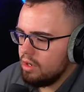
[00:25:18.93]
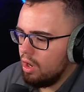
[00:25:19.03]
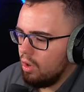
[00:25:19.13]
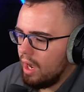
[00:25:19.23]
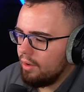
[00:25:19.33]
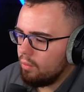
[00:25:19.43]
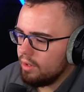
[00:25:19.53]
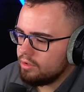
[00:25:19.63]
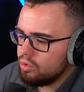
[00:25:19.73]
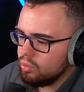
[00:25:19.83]
no, I don't
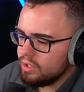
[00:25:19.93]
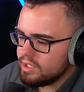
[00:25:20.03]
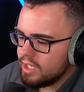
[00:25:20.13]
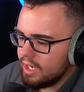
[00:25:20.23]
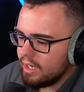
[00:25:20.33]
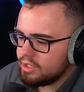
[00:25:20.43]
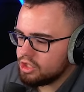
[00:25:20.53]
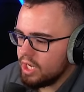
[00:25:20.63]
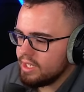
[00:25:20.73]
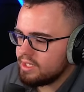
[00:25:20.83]
want to do this. I gotta
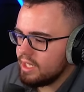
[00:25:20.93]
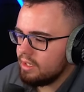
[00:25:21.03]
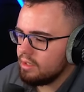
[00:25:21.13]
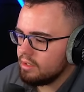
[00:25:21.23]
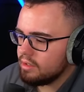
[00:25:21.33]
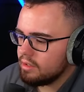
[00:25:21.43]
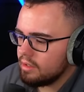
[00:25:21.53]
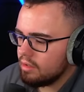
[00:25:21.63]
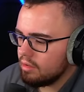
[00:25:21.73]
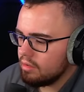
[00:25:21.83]
chase it. There are others.